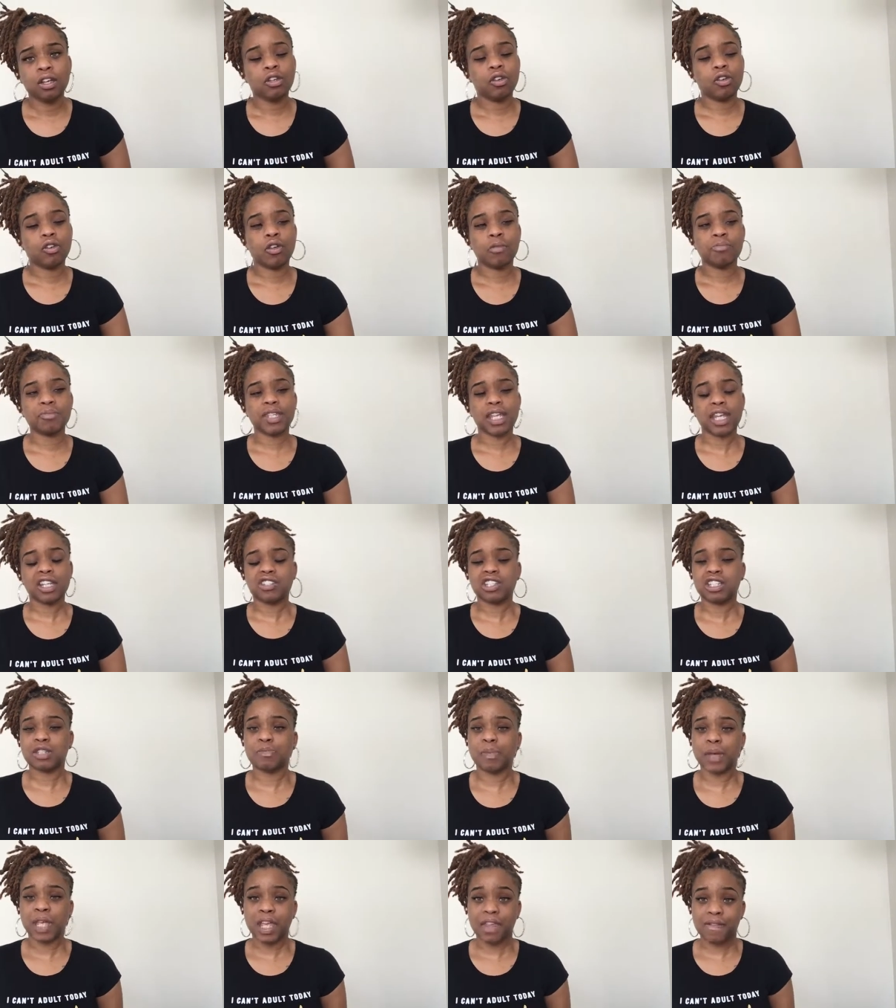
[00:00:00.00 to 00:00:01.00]
You know what I'm saying?
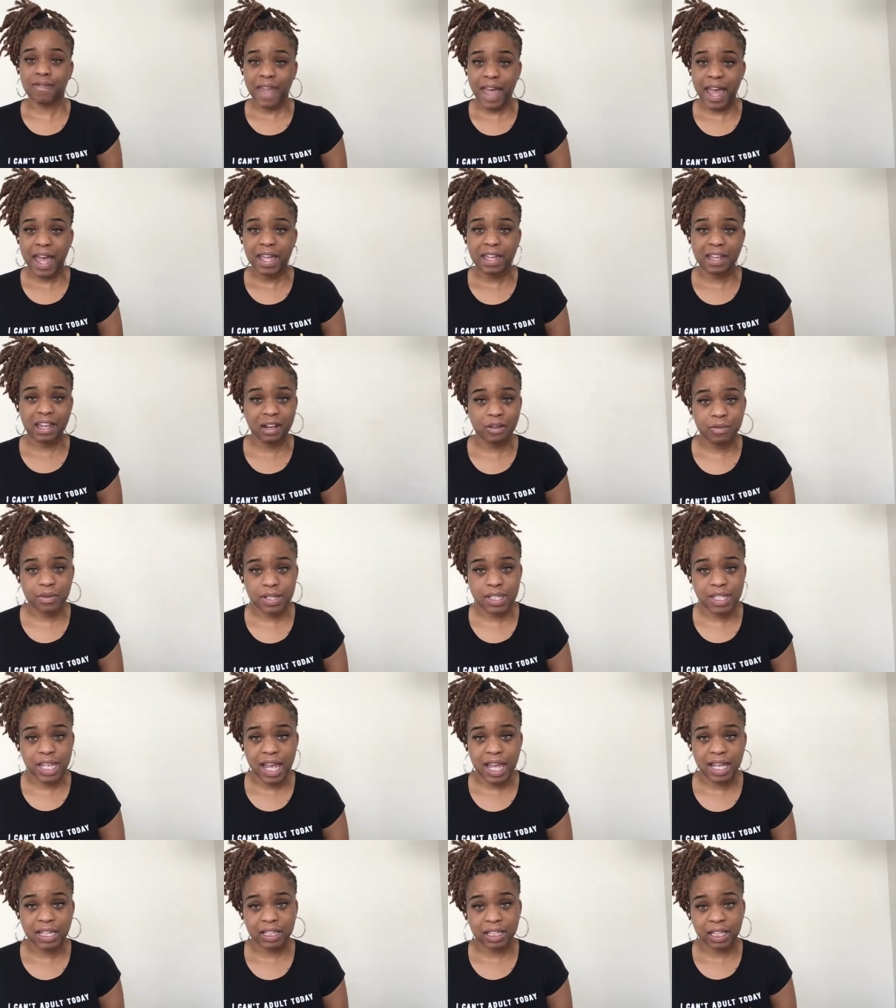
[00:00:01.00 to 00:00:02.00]
Just being that
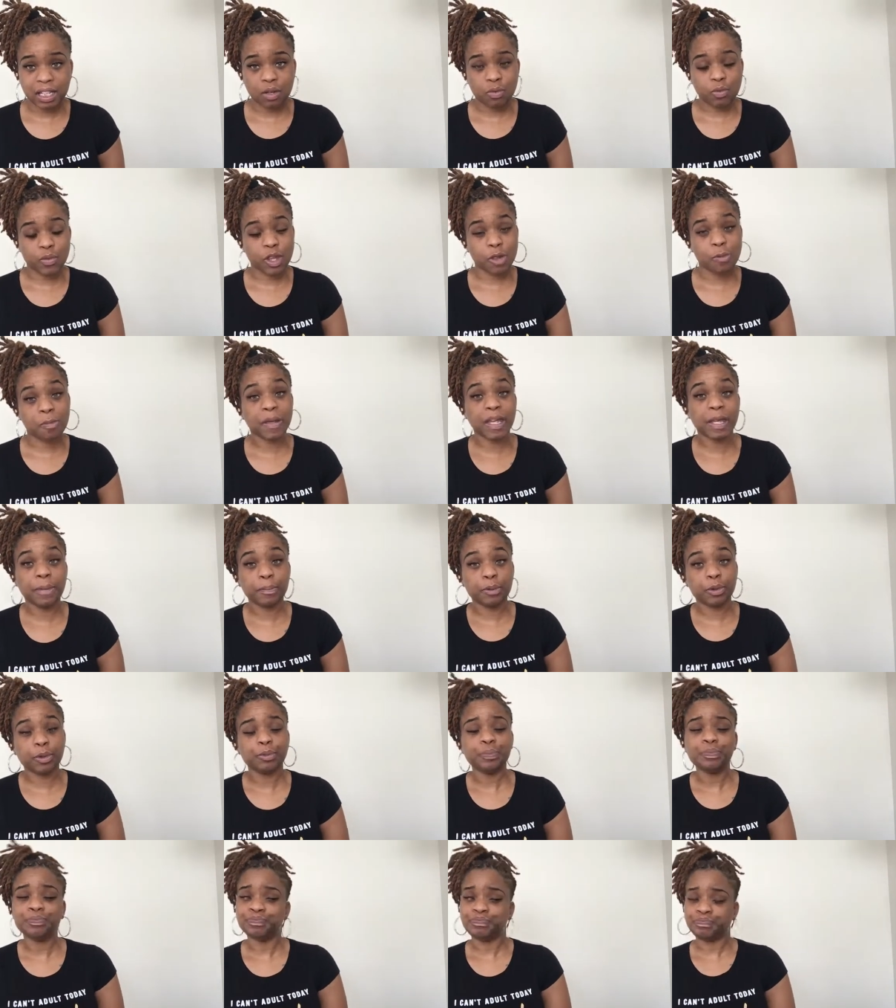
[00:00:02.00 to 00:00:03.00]
irritated with
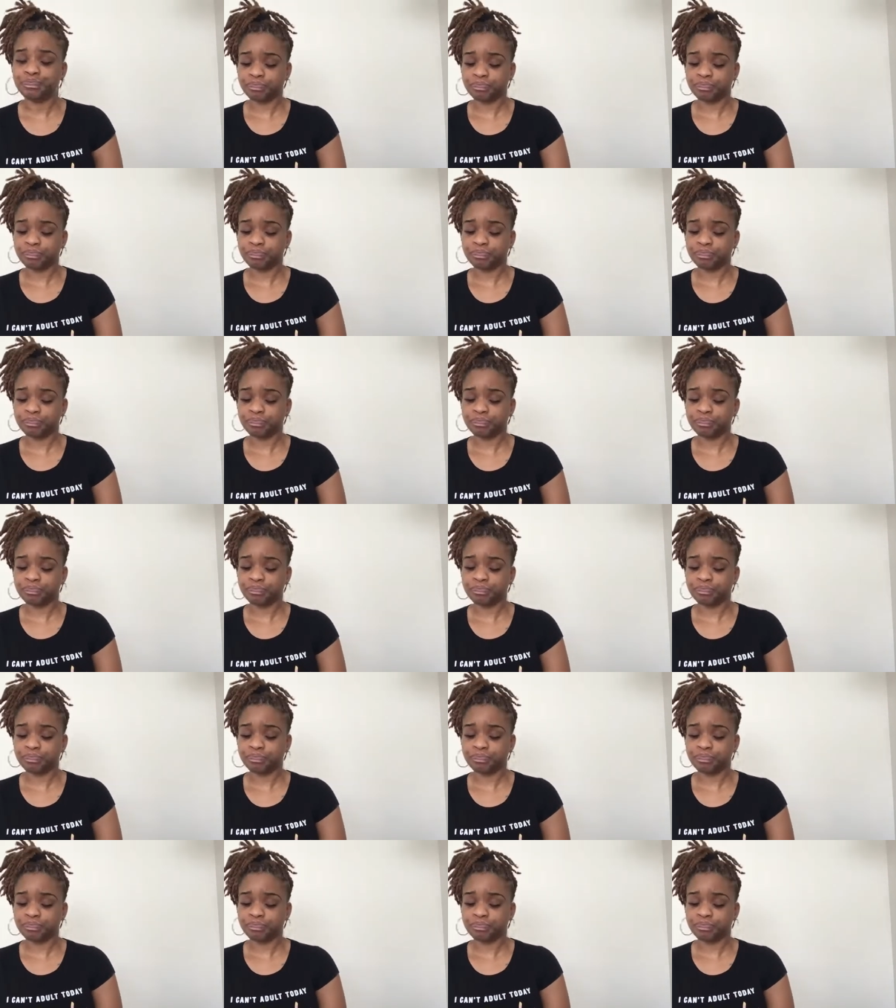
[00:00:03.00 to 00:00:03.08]
people.